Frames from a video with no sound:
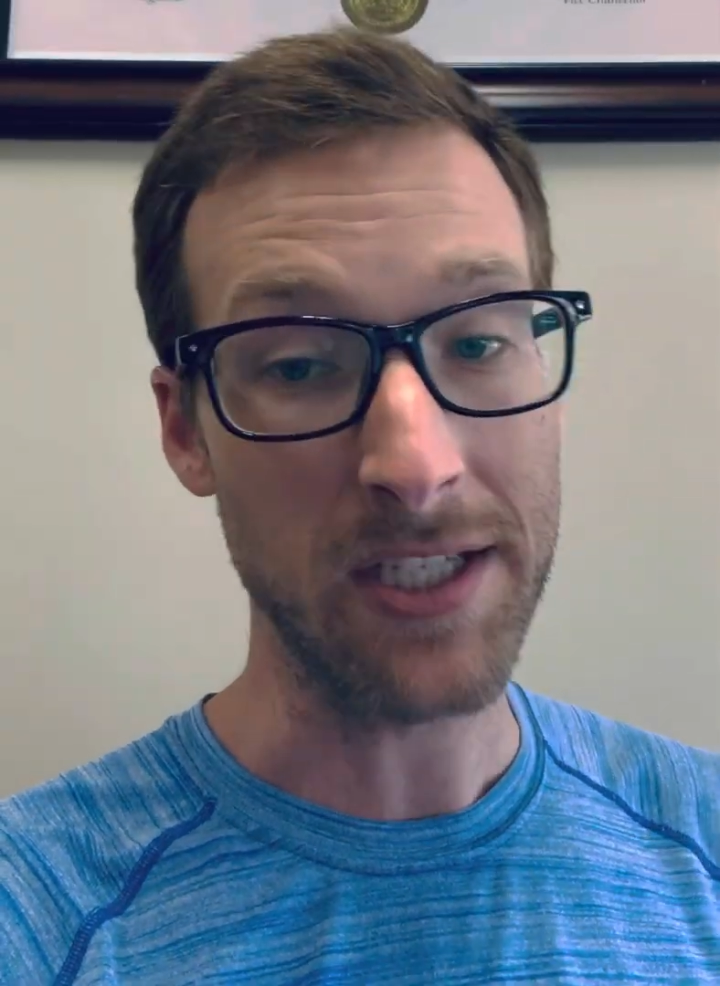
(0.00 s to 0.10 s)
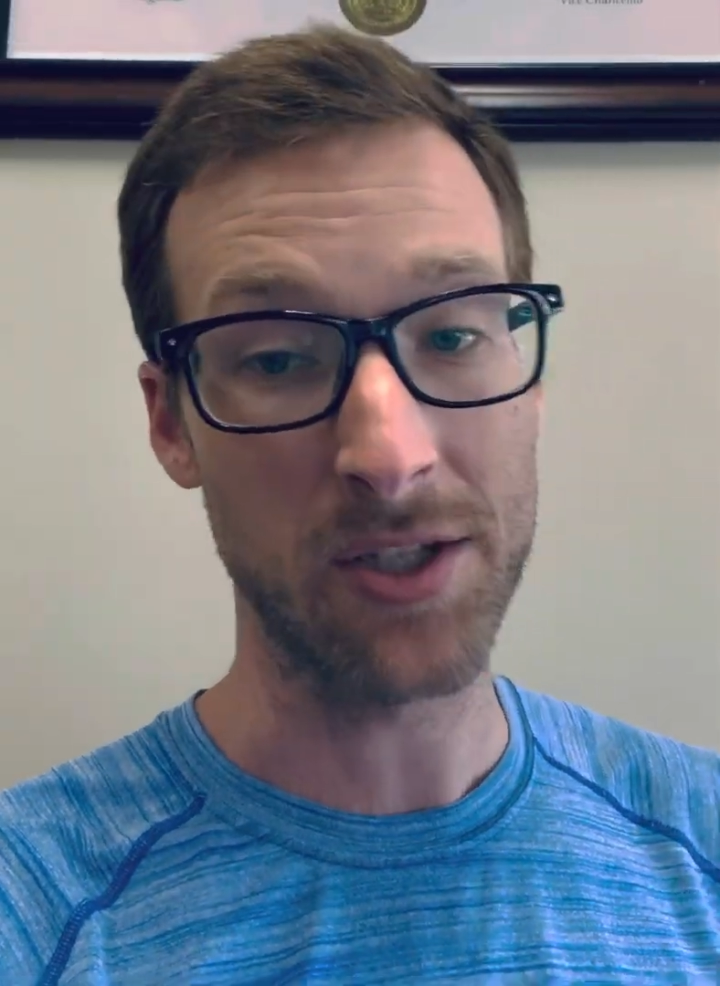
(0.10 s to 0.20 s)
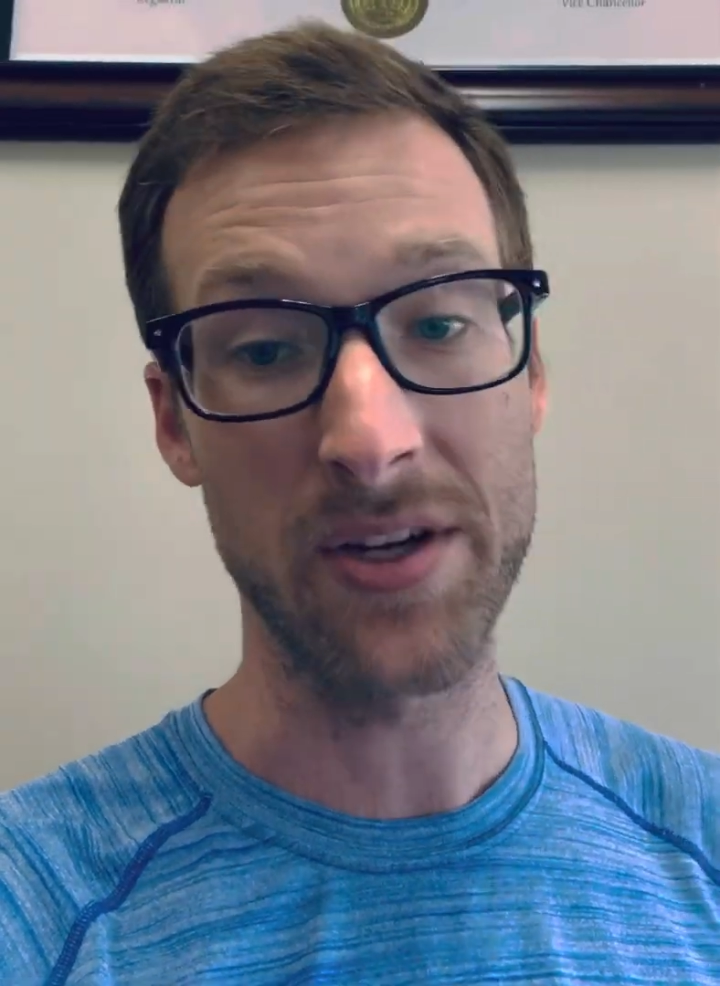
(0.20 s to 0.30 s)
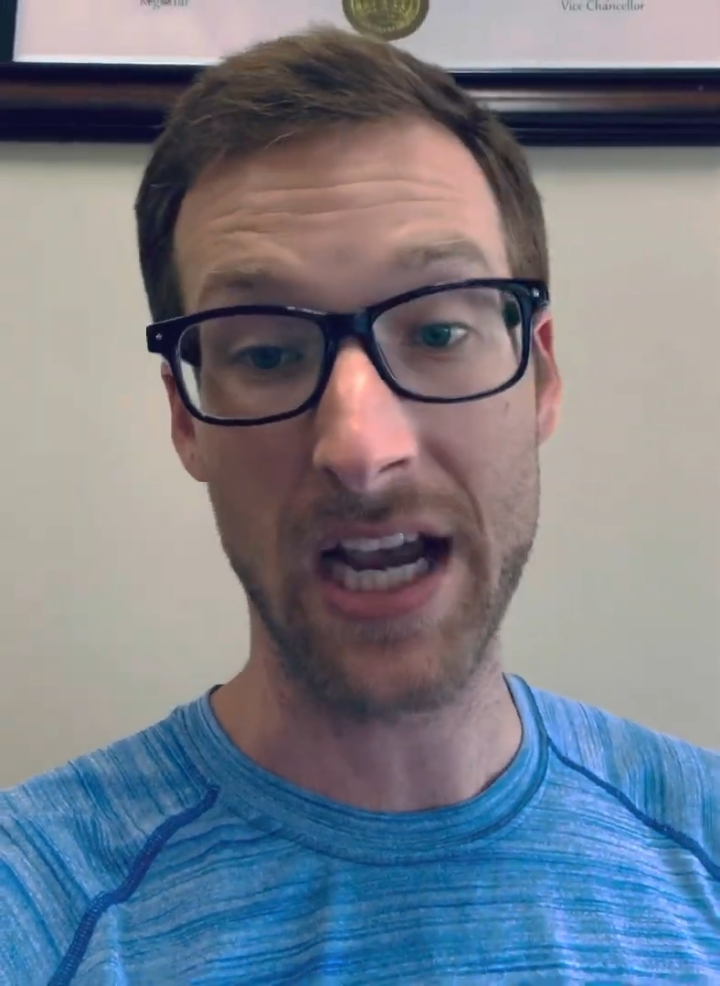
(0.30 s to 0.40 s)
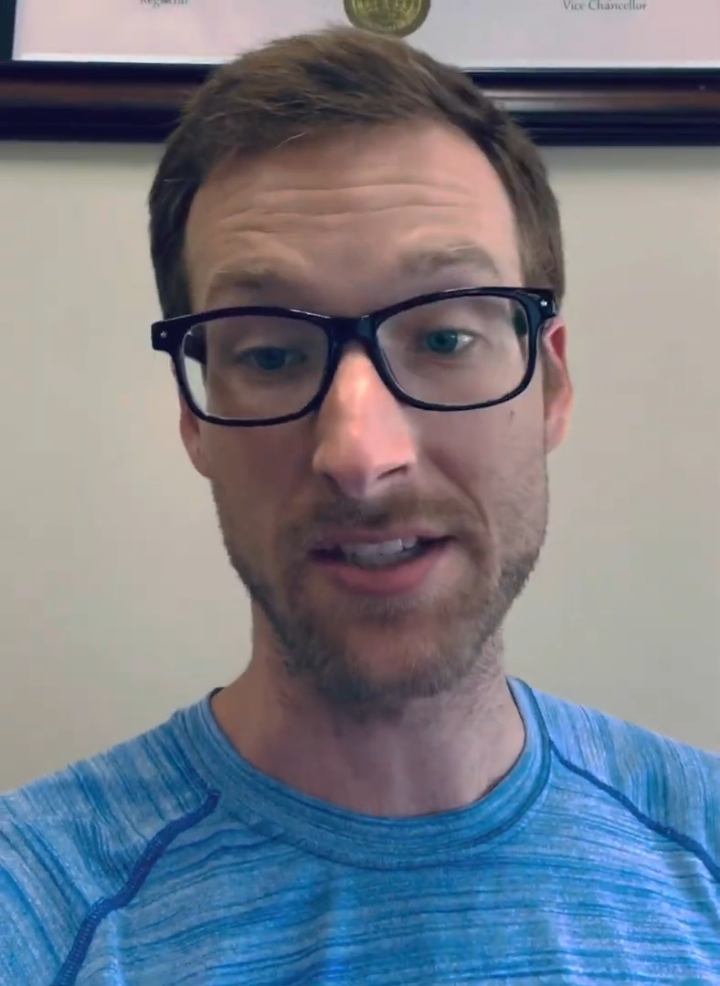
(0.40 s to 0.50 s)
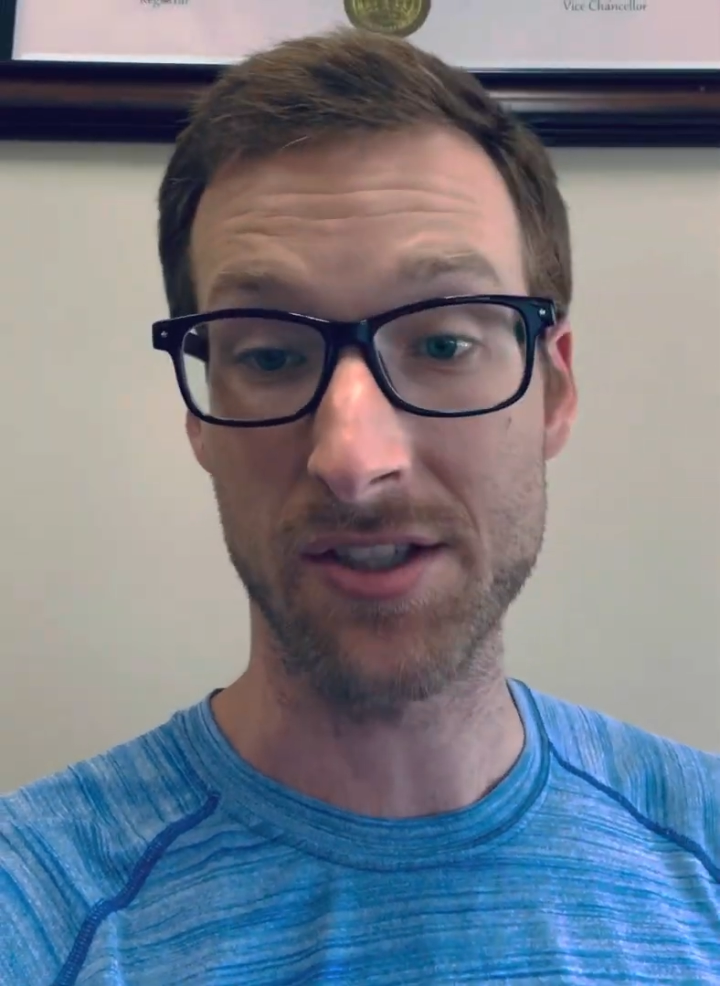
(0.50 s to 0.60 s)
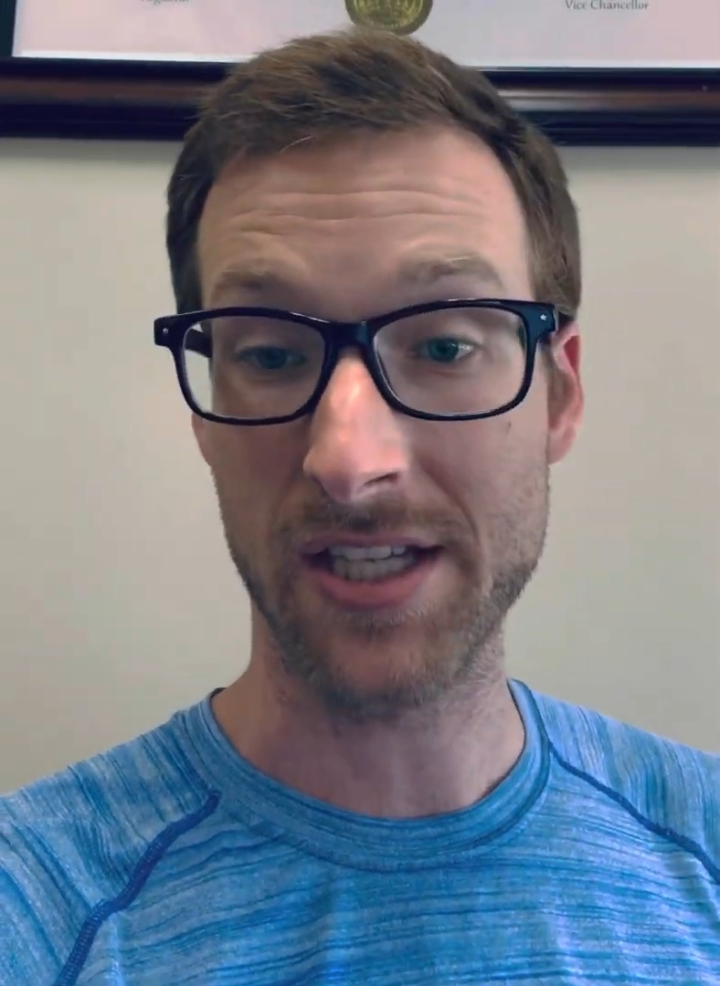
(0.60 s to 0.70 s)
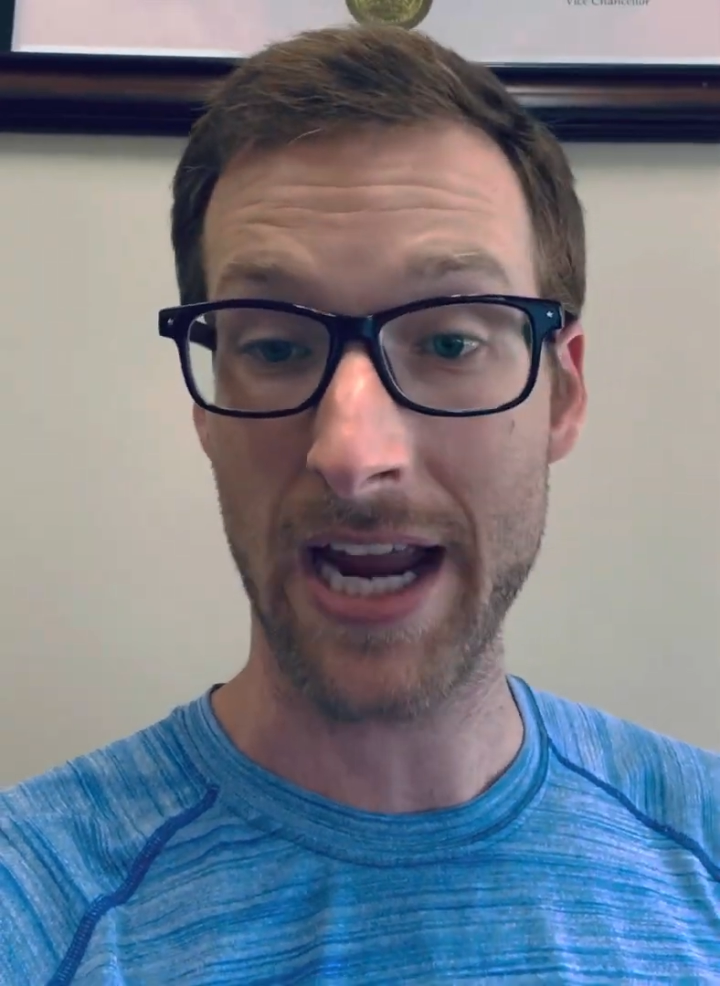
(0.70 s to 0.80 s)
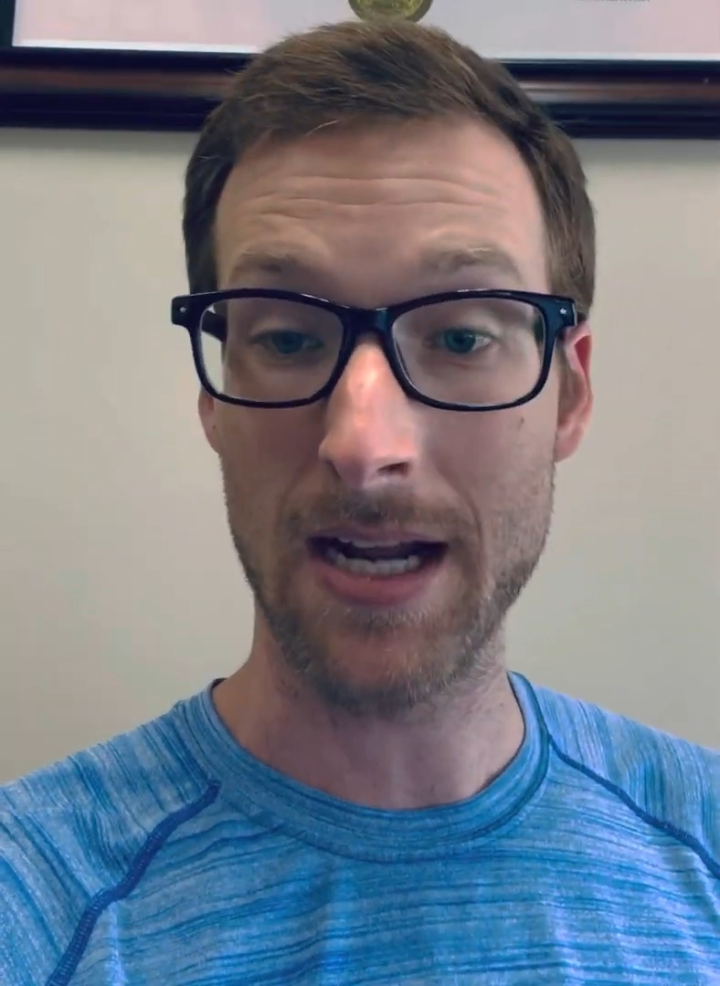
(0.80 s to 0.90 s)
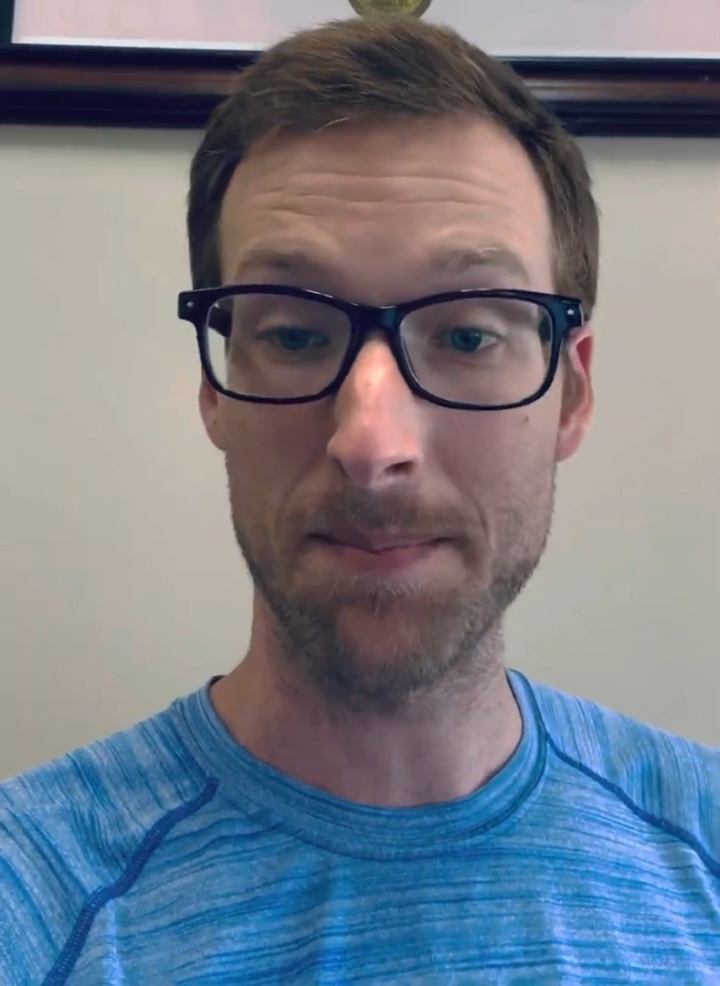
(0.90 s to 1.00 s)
sure you guys are staying